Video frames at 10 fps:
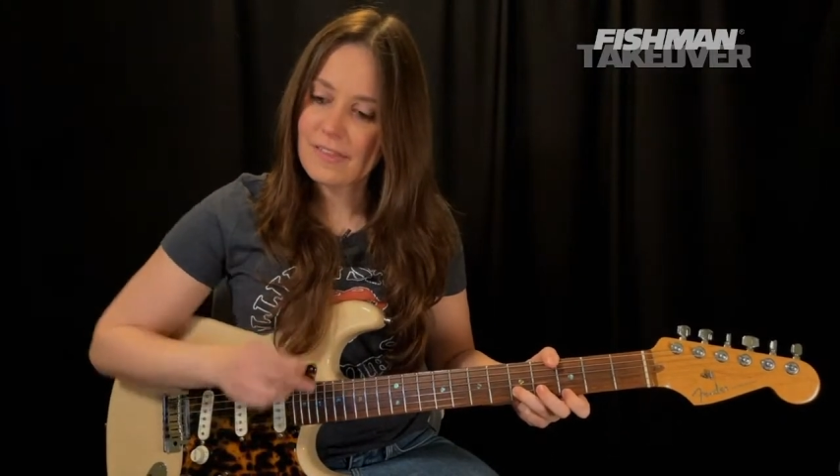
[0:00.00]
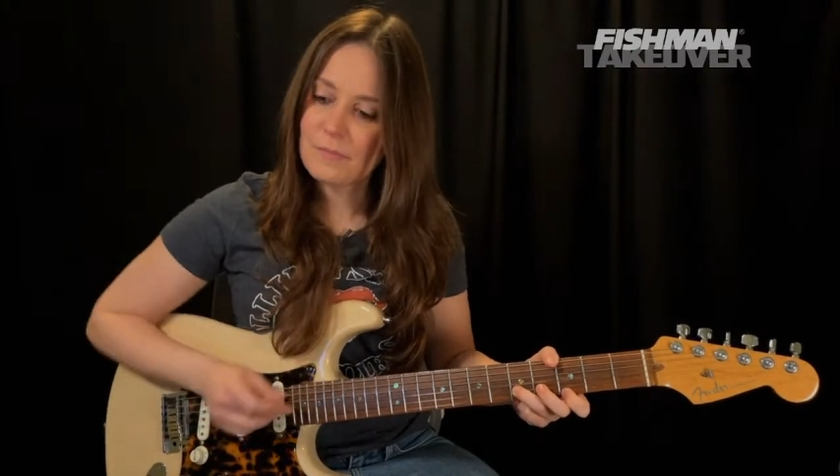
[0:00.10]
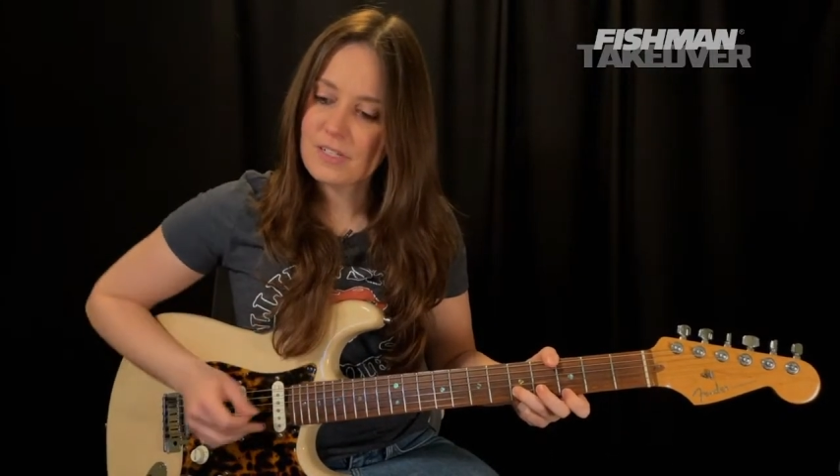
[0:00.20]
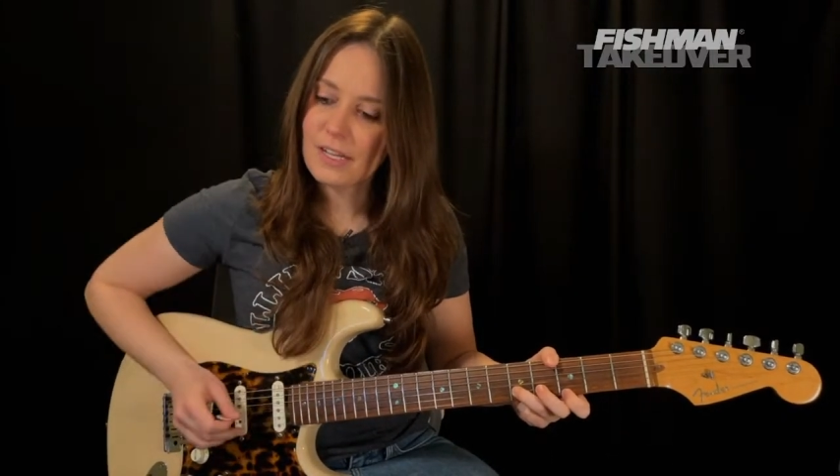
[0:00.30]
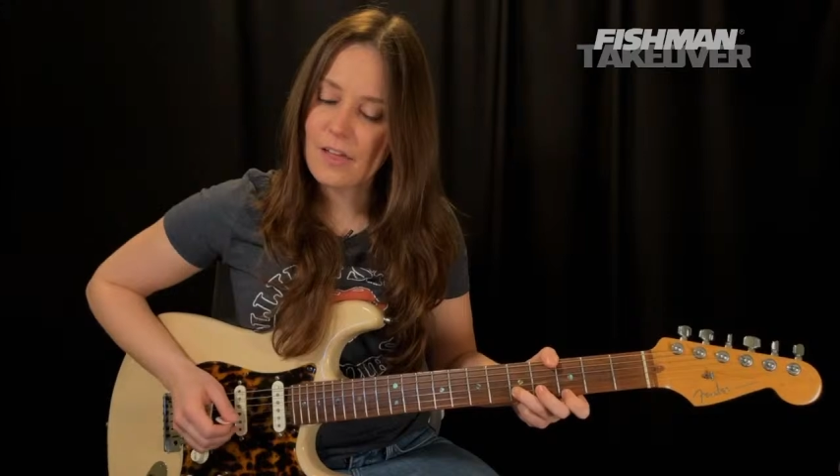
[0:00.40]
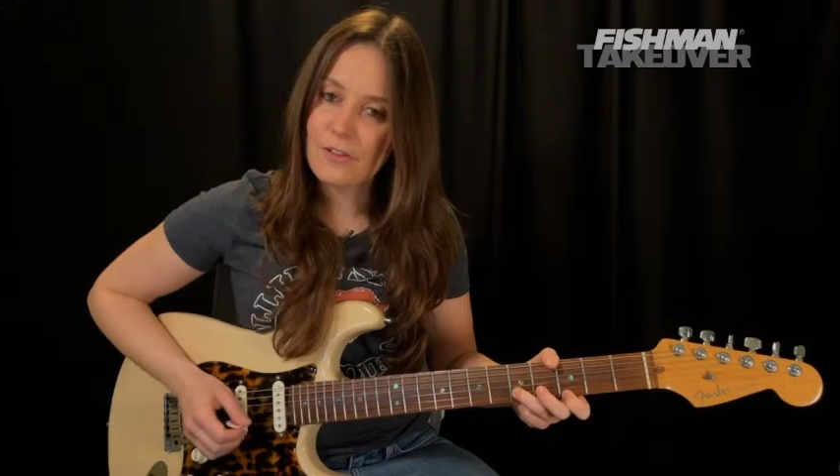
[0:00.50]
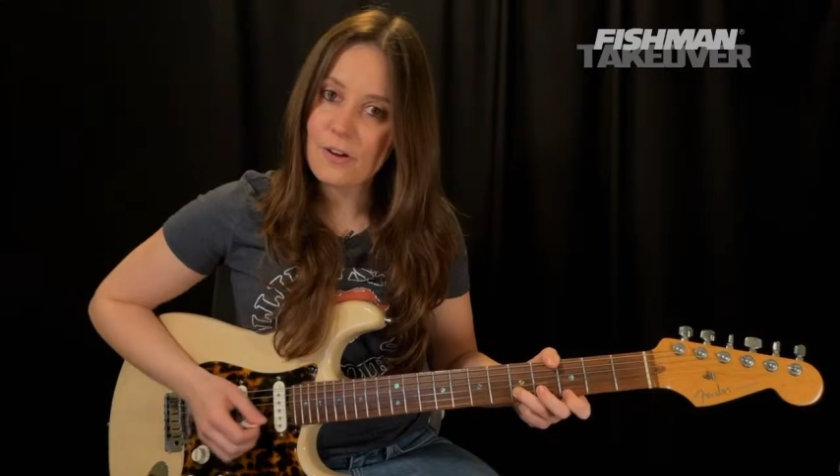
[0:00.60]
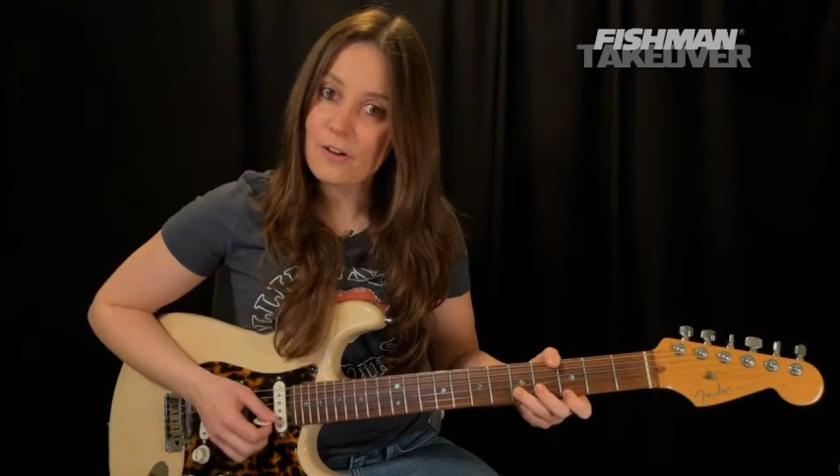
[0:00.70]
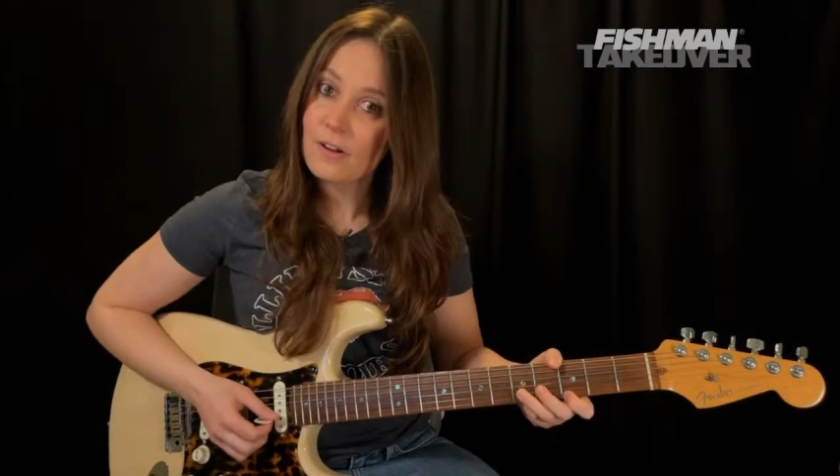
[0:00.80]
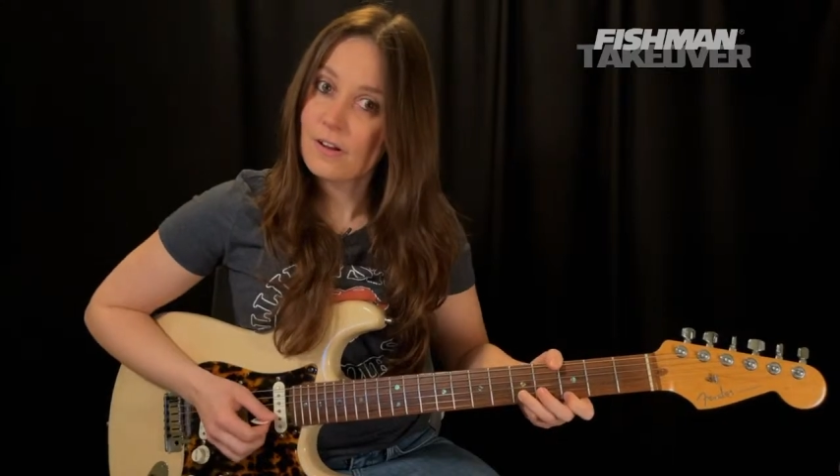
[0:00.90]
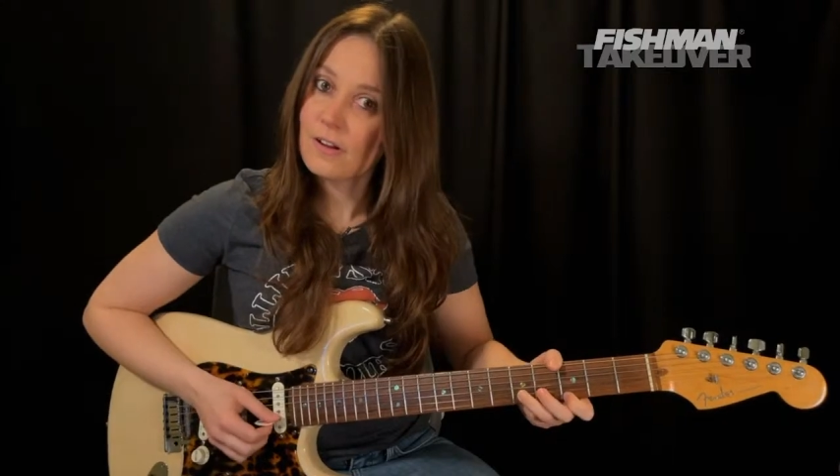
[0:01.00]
them together,